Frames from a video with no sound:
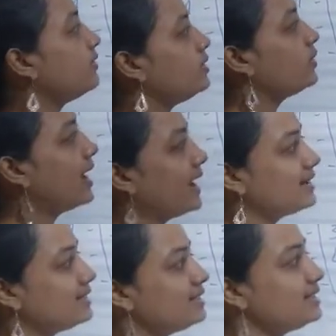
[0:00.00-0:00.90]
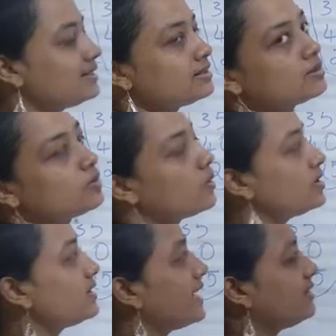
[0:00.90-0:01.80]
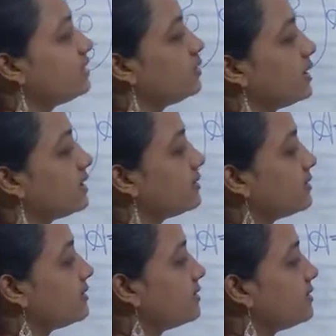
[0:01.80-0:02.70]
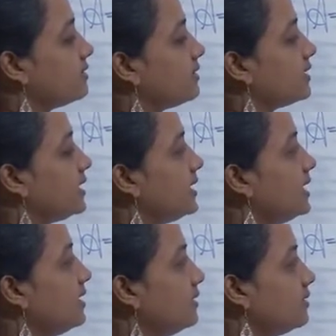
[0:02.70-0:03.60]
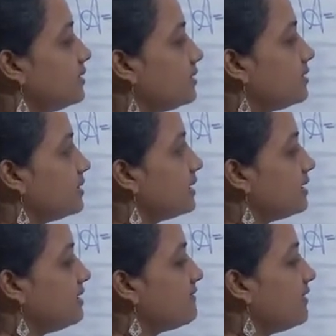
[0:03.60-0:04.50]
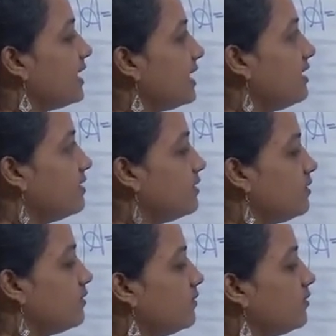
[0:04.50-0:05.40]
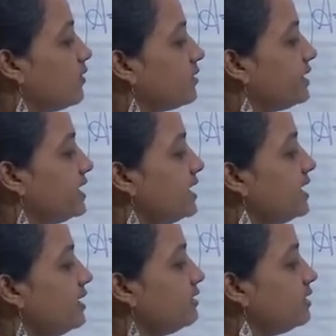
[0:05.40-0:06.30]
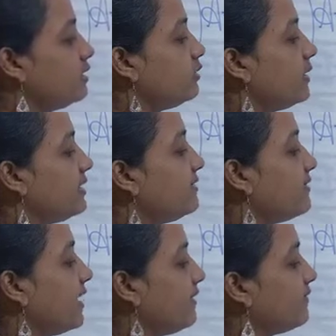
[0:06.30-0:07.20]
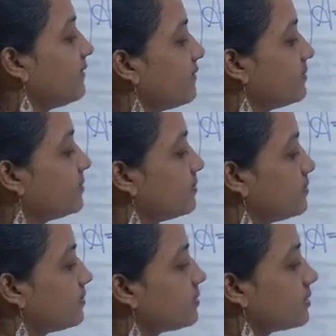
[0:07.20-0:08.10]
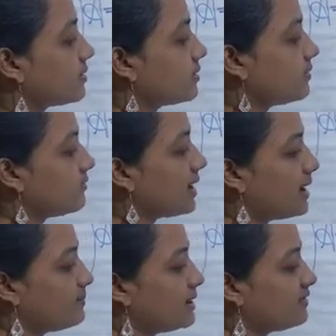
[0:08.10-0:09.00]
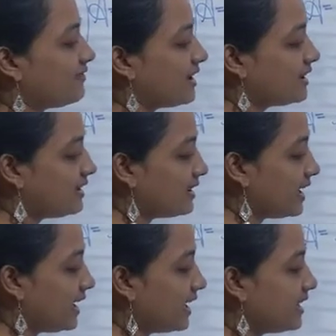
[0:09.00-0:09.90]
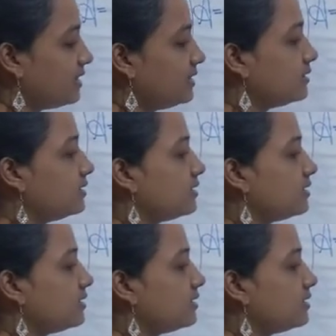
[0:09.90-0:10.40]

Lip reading: When you add this, what is the answer you get? 30, 35, 40, 25. 5 plus 5, 10.